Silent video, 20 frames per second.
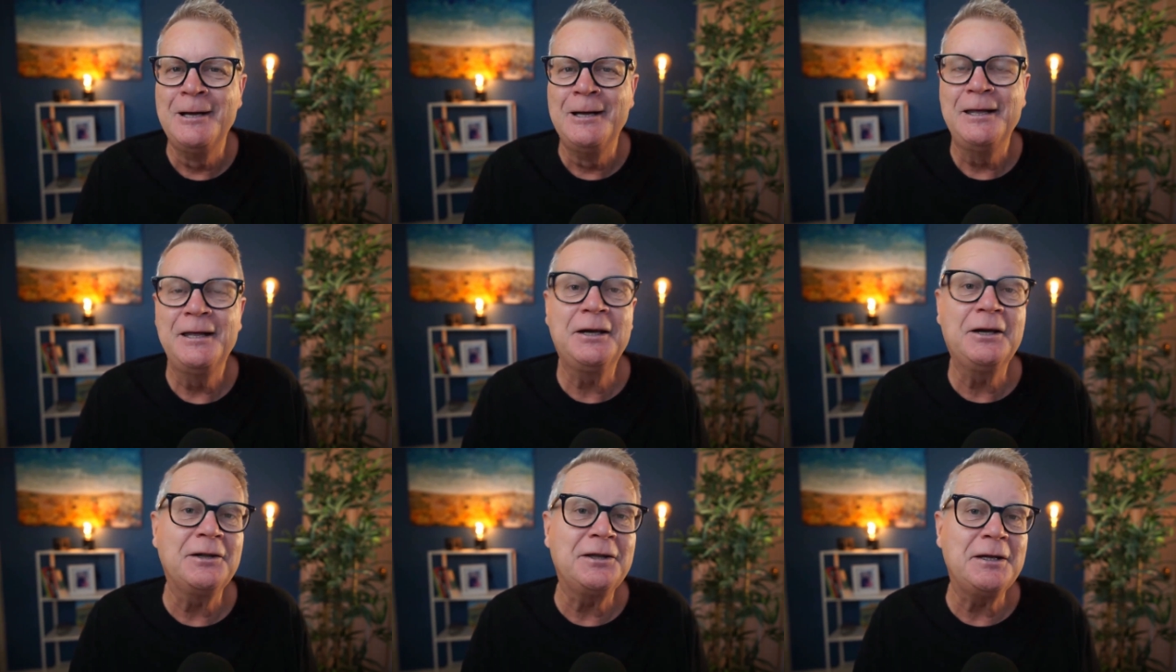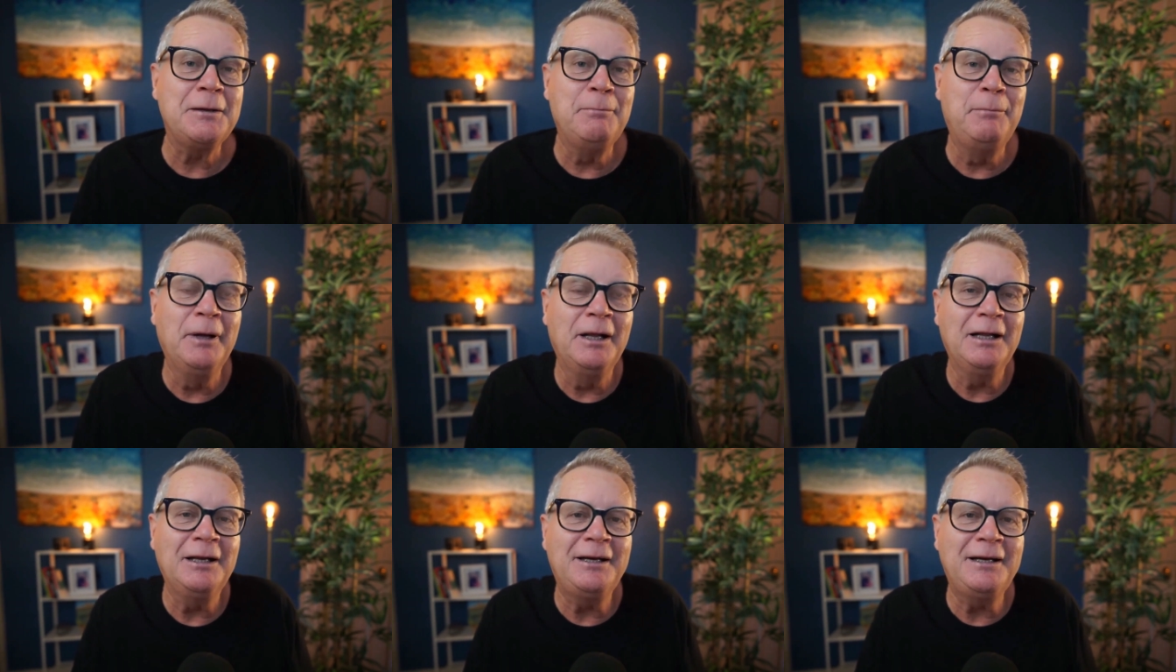They've got the
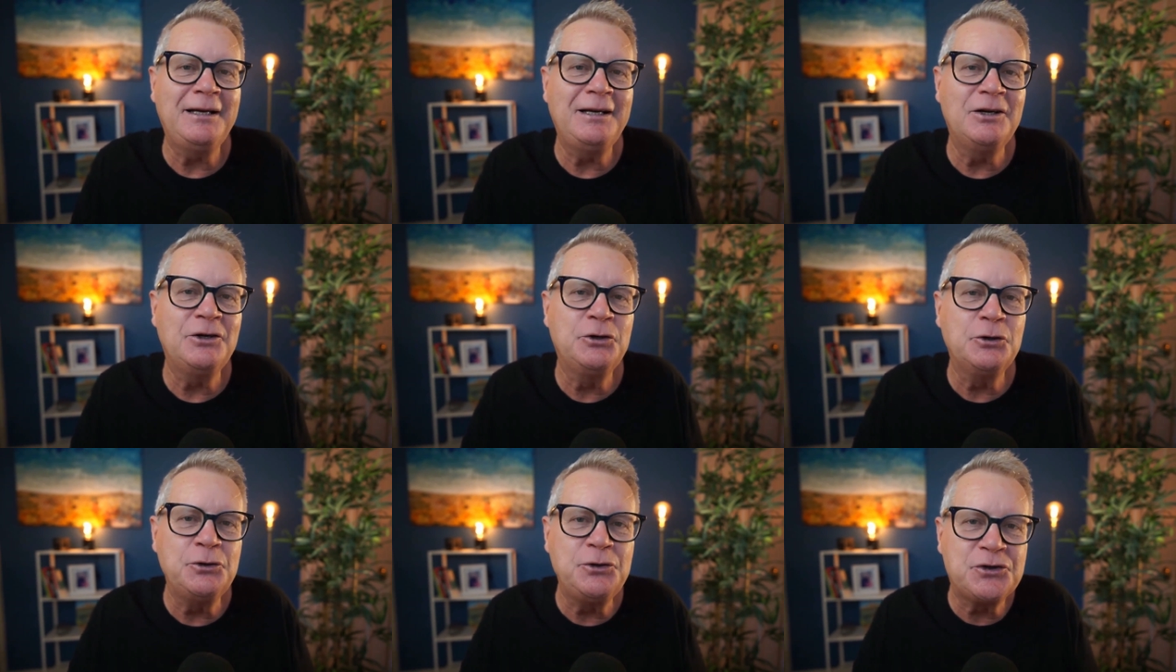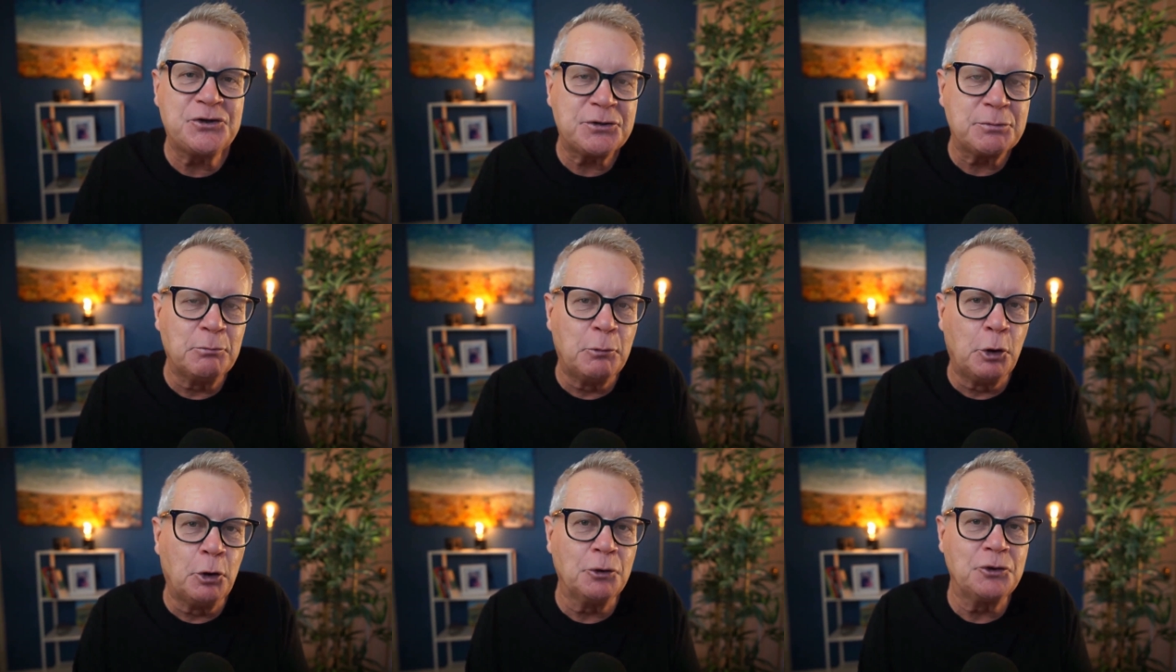ability to do
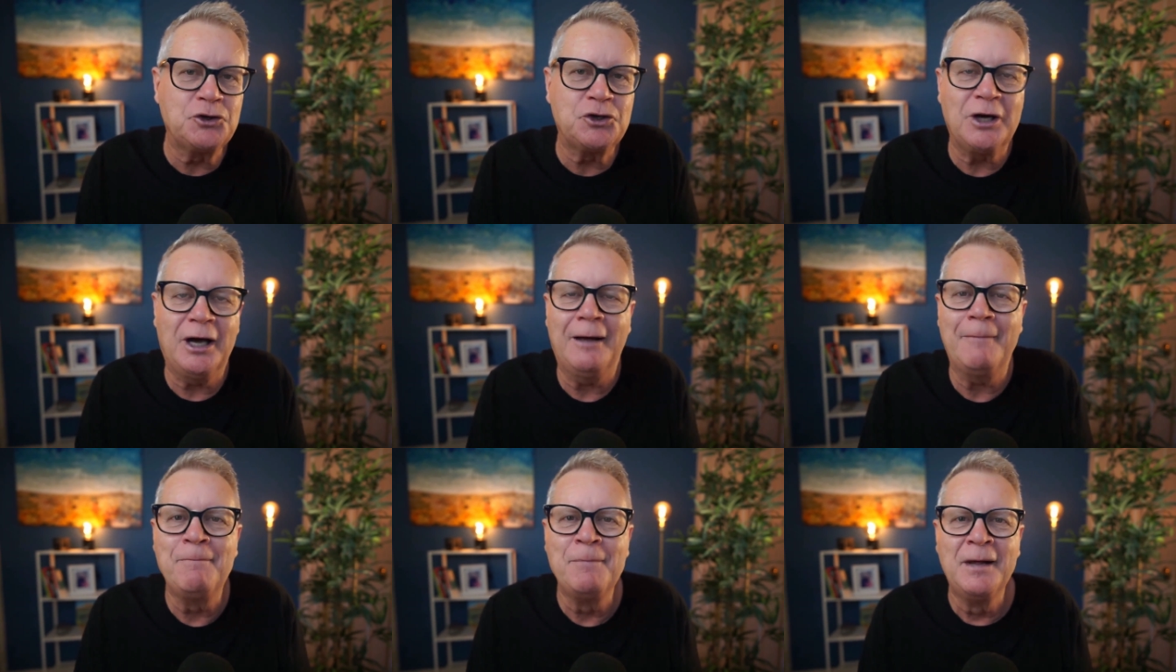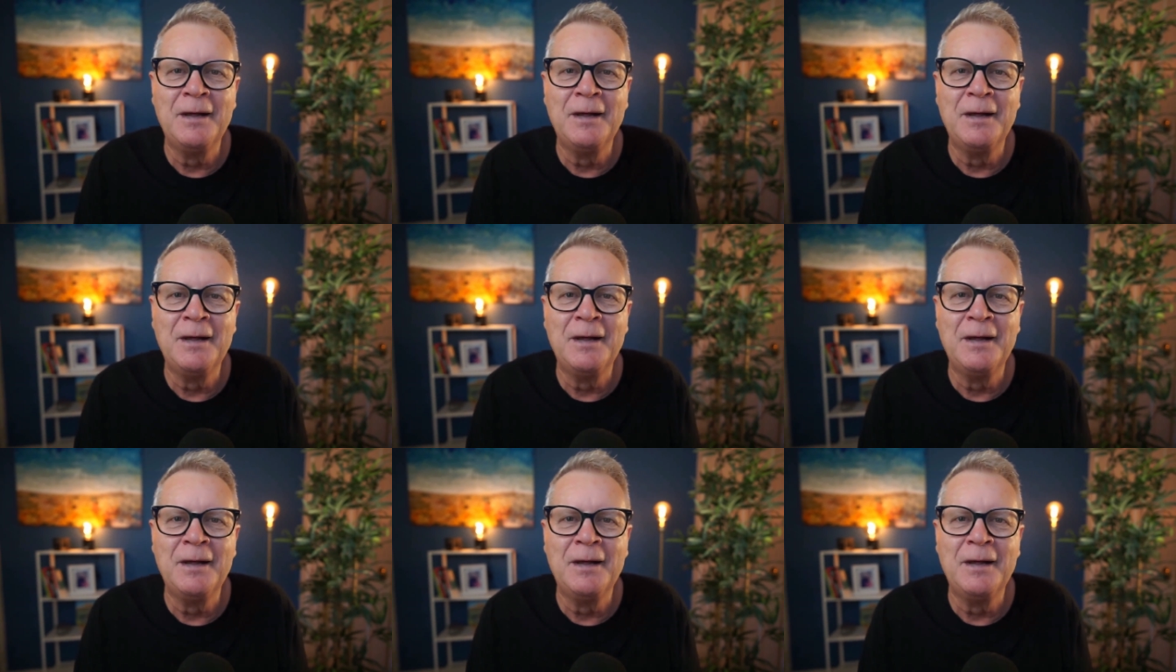small chat.